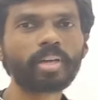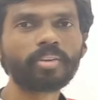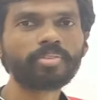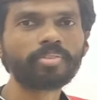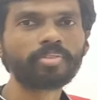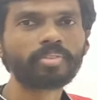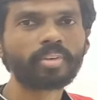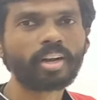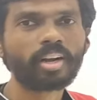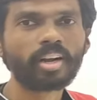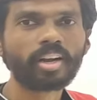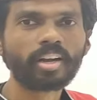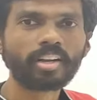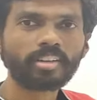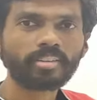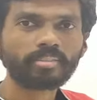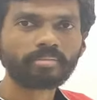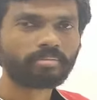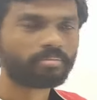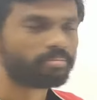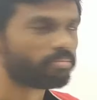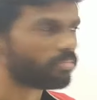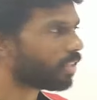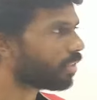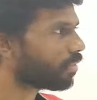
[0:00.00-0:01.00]
of
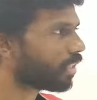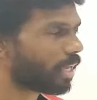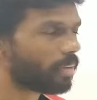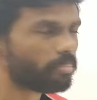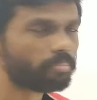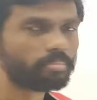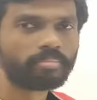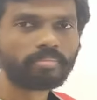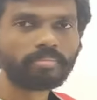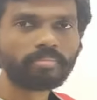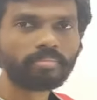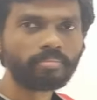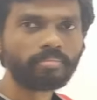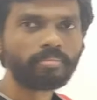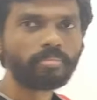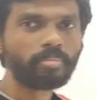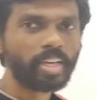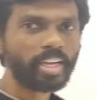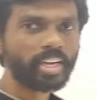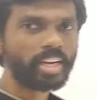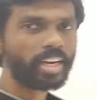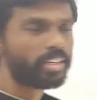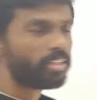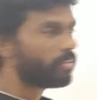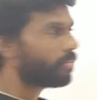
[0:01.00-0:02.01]
the same
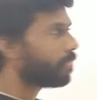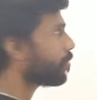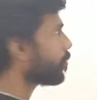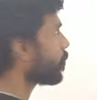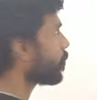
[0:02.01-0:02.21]
period,